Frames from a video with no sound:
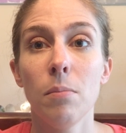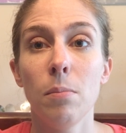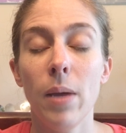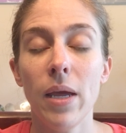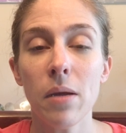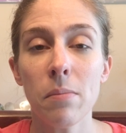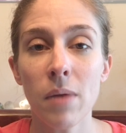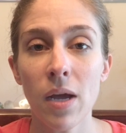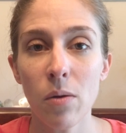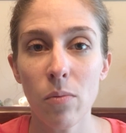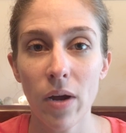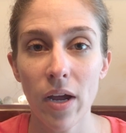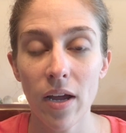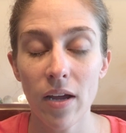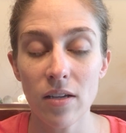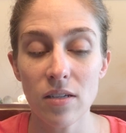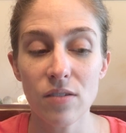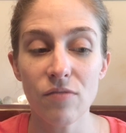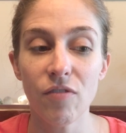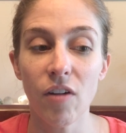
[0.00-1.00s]
make my
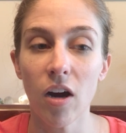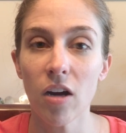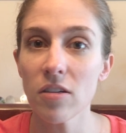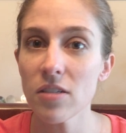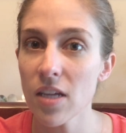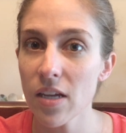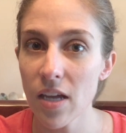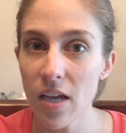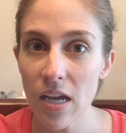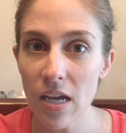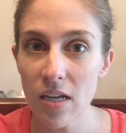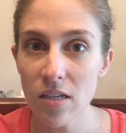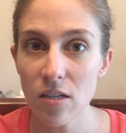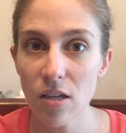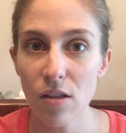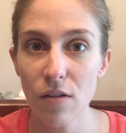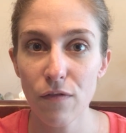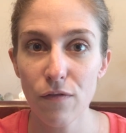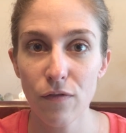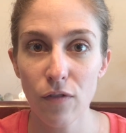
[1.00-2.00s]
way as far as I can
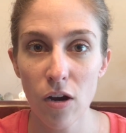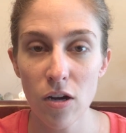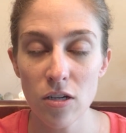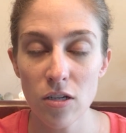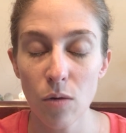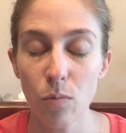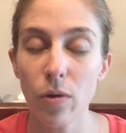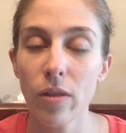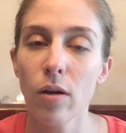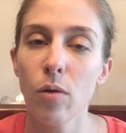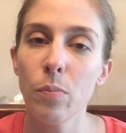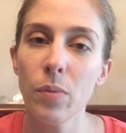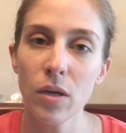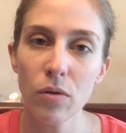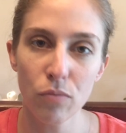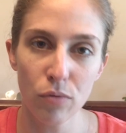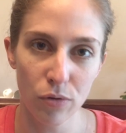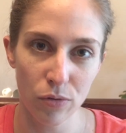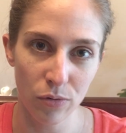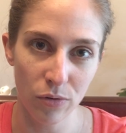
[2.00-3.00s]
to the front, without
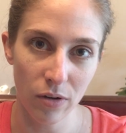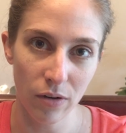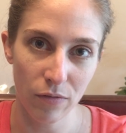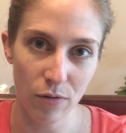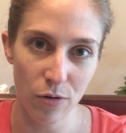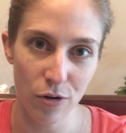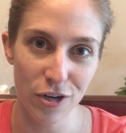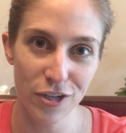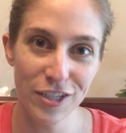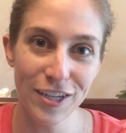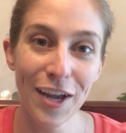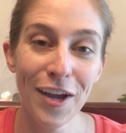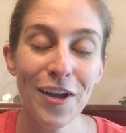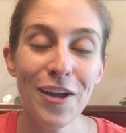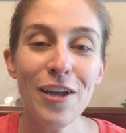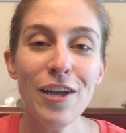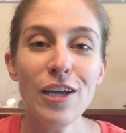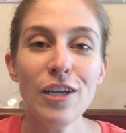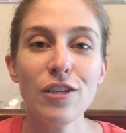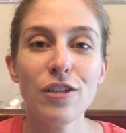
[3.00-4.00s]
being rude, of course,
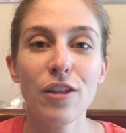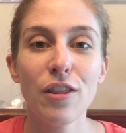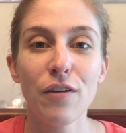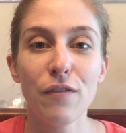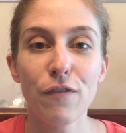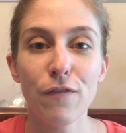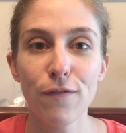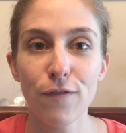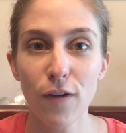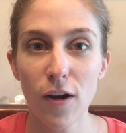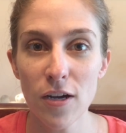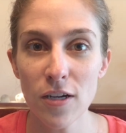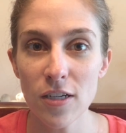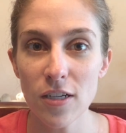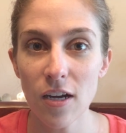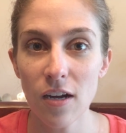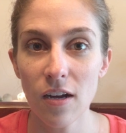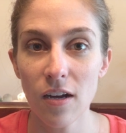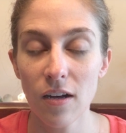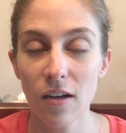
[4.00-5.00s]
to the
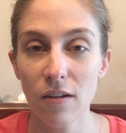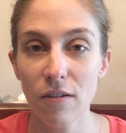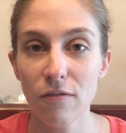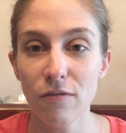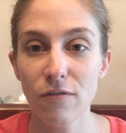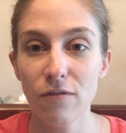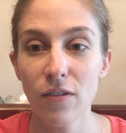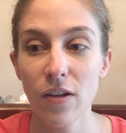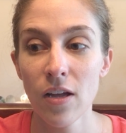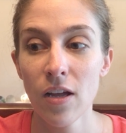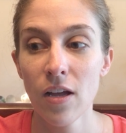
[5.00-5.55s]
front of